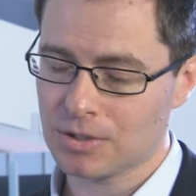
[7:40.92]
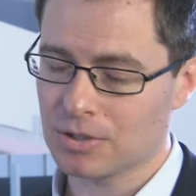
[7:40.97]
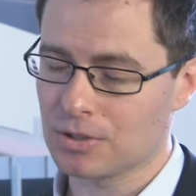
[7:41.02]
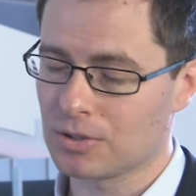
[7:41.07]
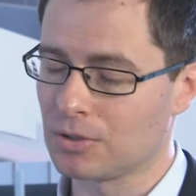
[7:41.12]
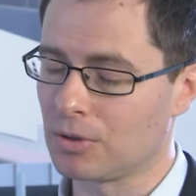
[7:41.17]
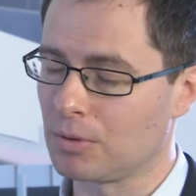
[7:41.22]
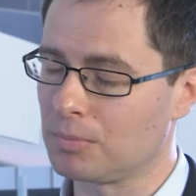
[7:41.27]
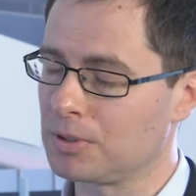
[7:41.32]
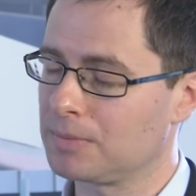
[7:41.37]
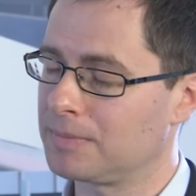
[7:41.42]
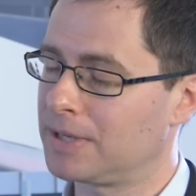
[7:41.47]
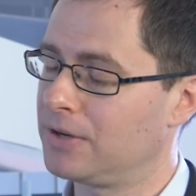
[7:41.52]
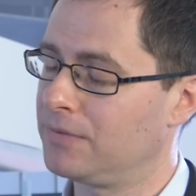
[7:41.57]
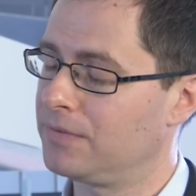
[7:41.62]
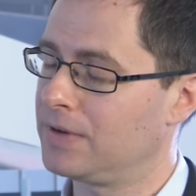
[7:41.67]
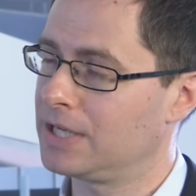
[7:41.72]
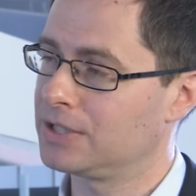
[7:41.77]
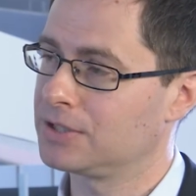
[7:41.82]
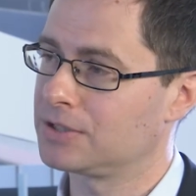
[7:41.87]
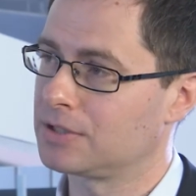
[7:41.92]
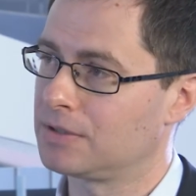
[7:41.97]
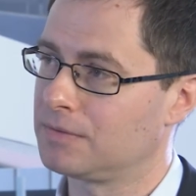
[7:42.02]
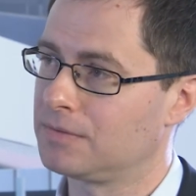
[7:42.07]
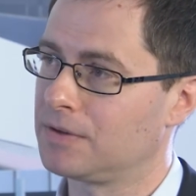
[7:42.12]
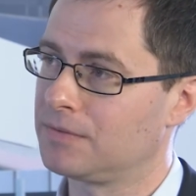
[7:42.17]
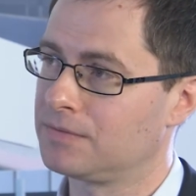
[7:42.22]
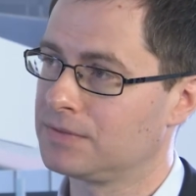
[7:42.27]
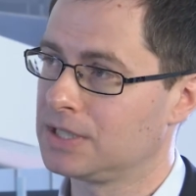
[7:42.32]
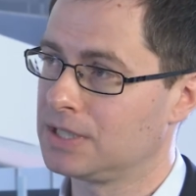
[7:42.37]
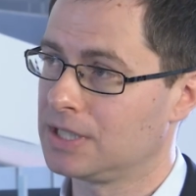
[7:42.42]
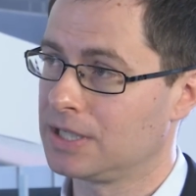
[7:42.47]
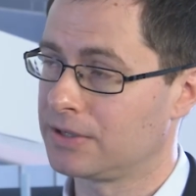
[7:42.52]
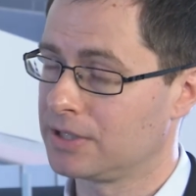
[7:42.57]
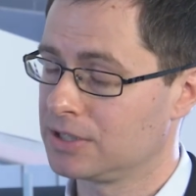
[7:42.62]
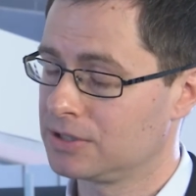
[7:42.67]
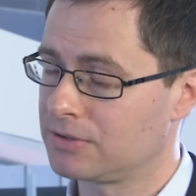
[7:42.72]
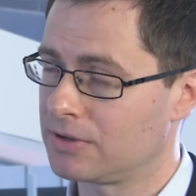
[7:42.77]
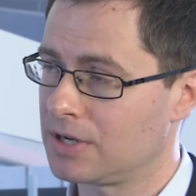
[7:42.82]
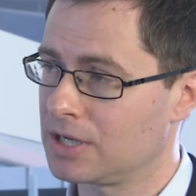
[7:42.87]
global manufacturer of
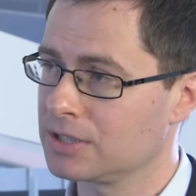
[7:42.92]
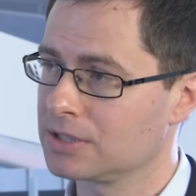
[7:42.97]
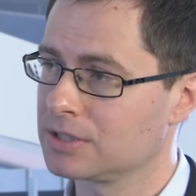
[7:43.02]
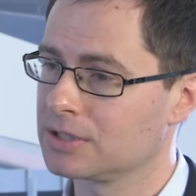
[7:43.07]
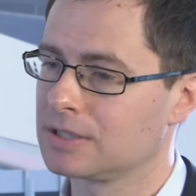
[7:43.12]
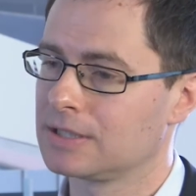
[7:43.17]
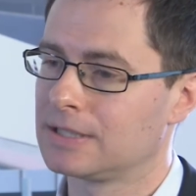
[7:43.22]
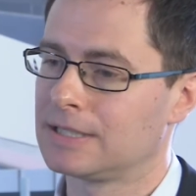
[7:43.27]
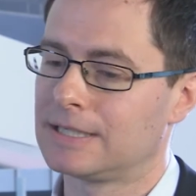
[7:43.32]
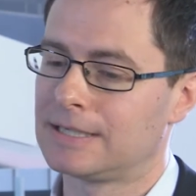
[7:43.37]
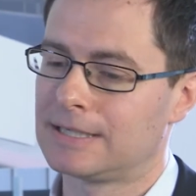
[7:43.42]
generic drugs.